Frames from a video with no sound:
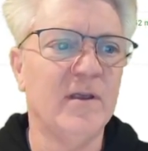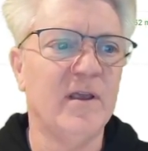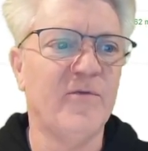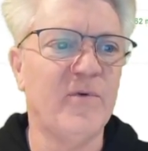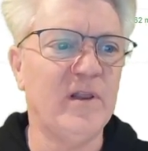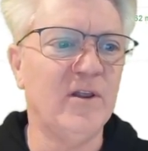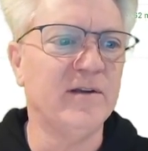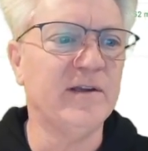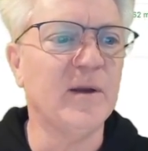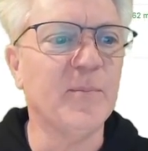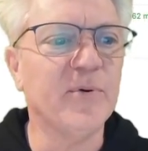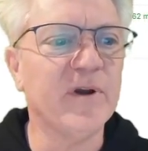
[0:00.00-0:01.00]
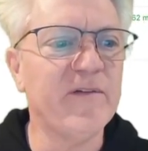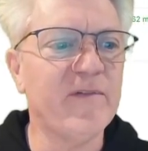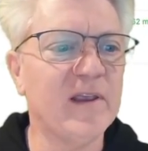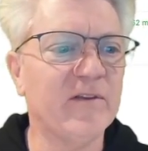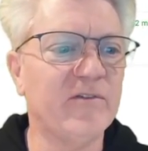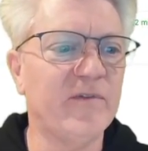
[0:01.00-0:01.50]
If we looked at a
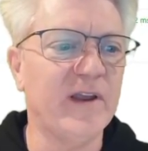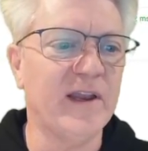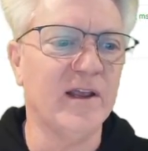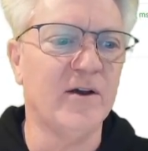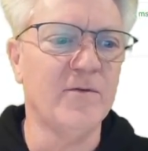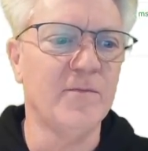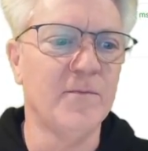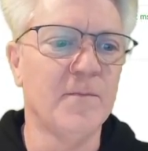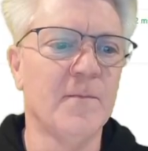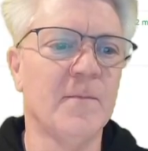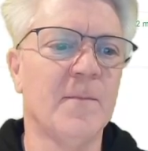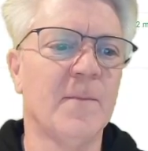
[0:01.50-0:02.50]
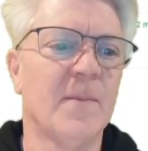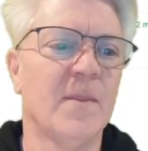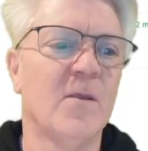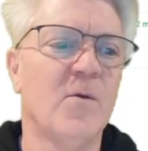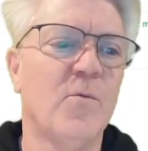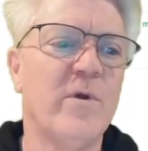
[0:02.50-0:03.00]
previous video,
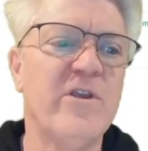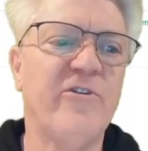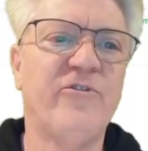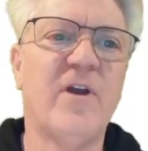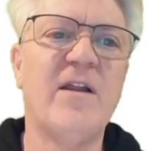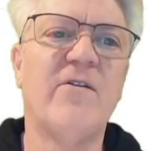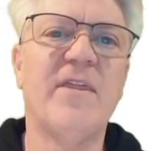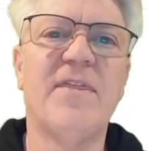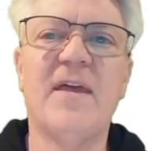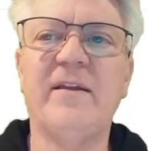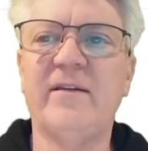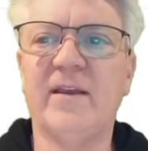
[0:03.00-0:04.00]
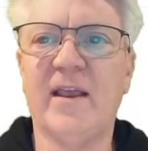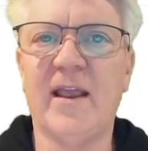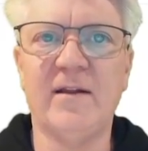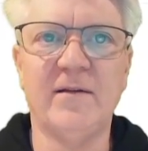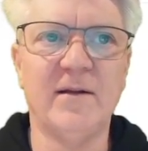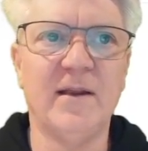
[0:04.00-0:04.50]
when you try to
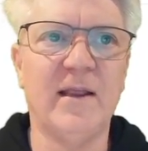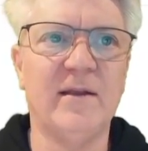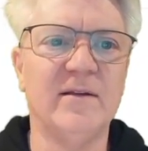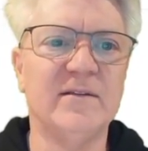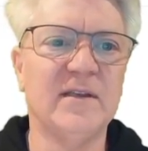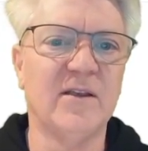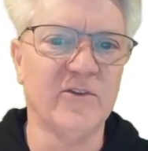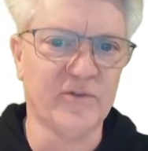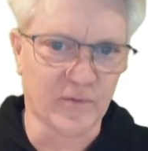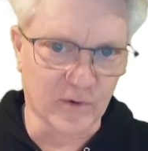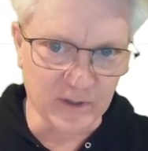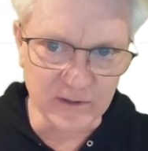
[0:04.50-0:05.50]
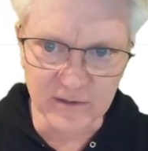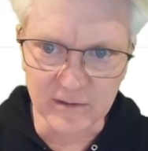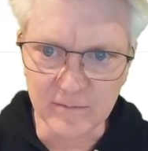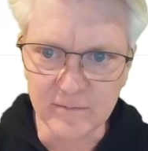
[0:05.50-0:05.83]
authenticate into Salesforce,